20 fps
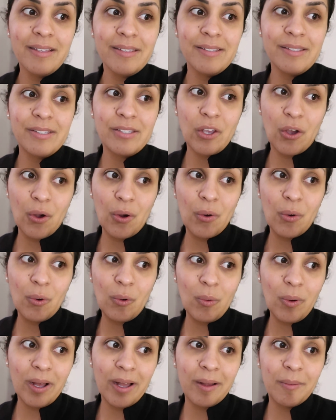
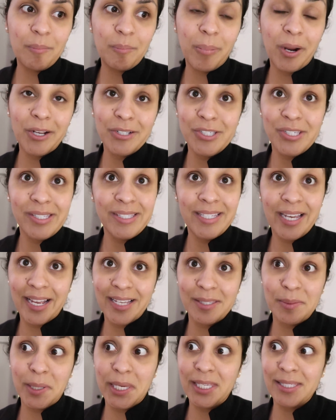So Bart just
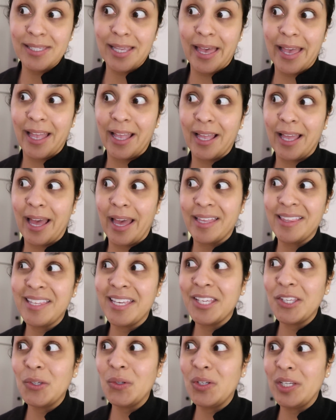texts me, he's like, I
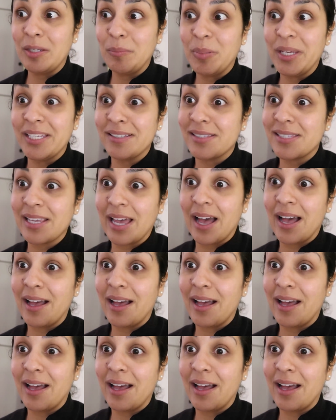think you need pizza.